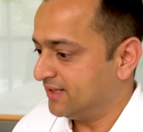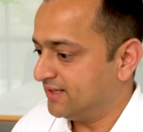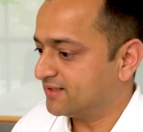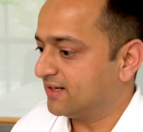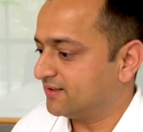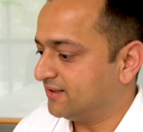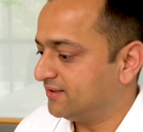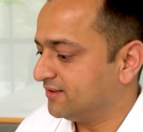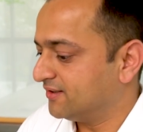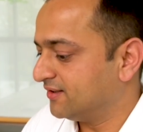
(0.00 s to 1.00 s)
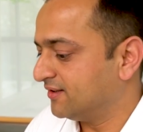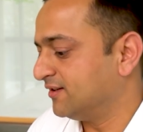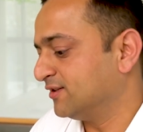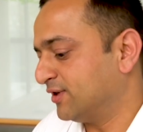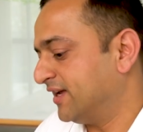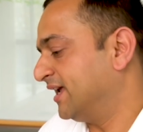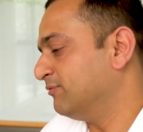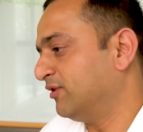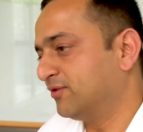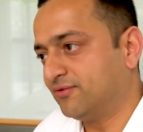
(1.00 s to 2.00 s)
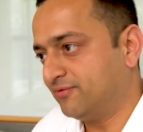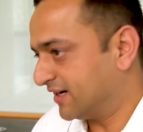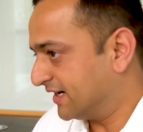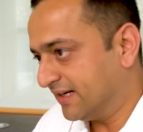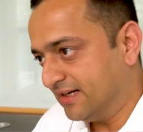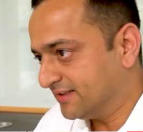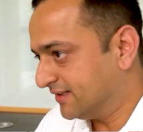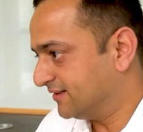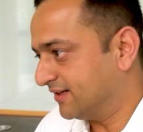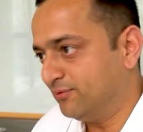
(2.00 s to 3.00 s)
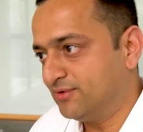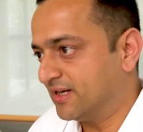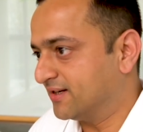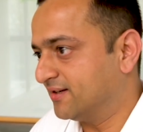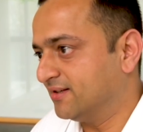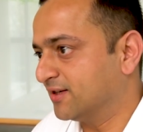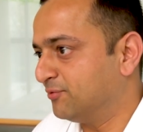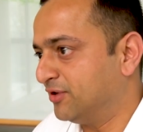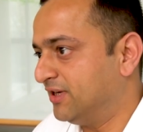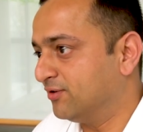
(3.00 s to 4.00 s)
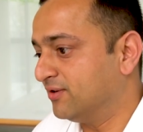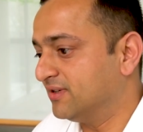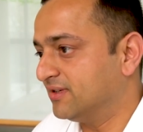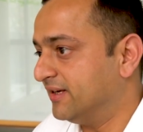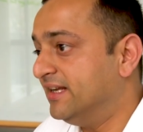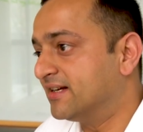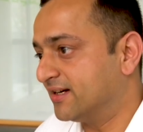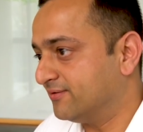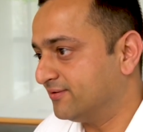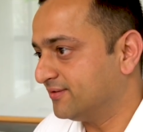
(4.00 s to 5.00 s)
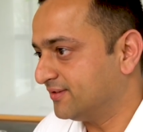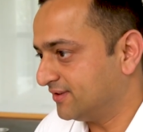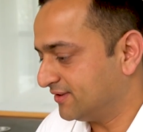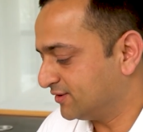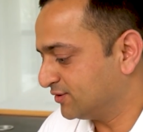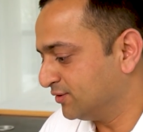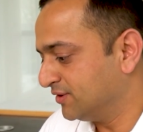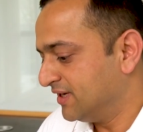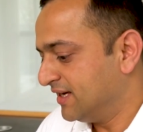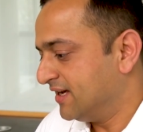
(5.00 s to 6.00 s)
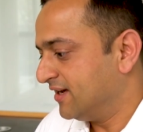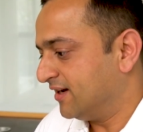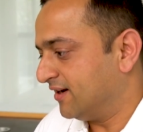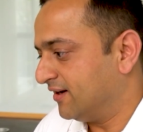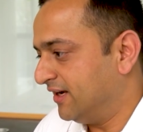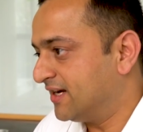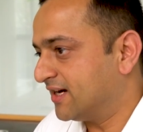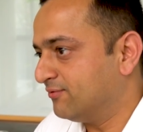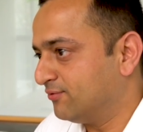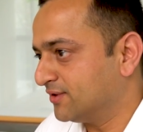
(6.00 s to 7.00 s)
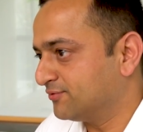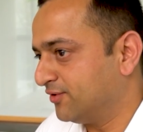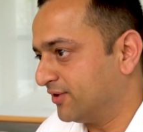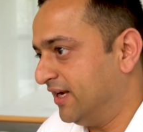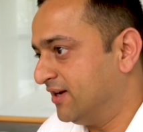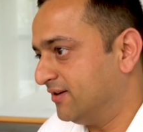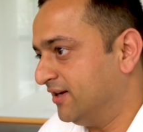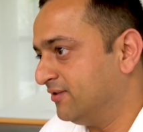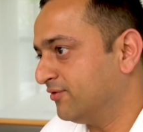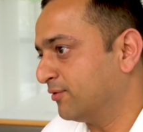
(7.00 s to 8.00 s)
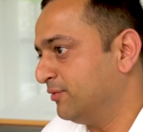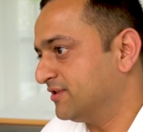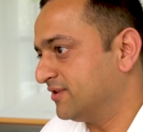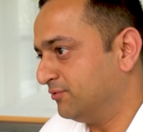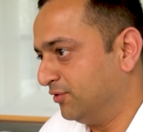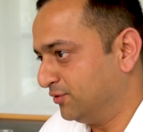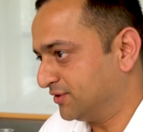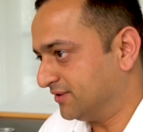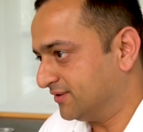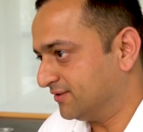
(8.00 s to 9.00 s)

Started so I came out of Market Realist, and we started this company called InRev so uh, InRev was for in information revolution.